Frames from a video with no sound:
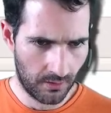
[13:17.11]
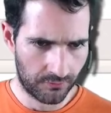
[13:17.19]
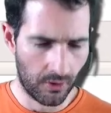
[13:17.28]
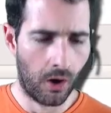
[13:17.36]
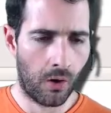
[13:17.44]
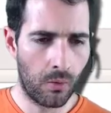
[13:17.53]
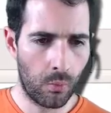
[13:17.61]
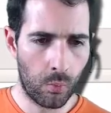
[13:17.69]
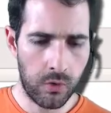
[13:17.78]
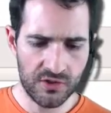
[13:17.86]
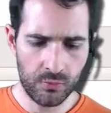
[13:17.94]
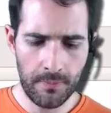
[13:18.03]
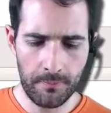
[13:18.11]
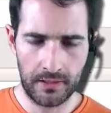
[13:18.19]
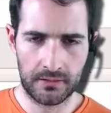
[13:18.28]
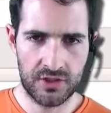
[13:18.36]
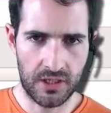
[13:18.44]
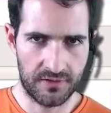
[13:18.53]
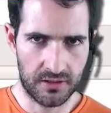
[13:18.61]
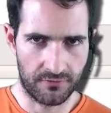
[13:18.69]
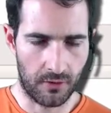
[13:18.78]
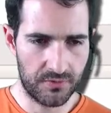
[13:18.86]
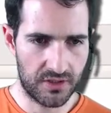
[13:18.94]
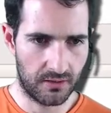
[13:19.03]
So once we build a Chebyshev
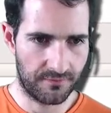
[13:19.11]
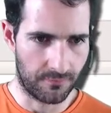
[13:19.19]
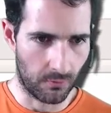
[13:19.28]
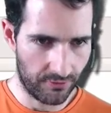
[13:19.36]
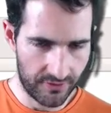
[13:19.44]
object for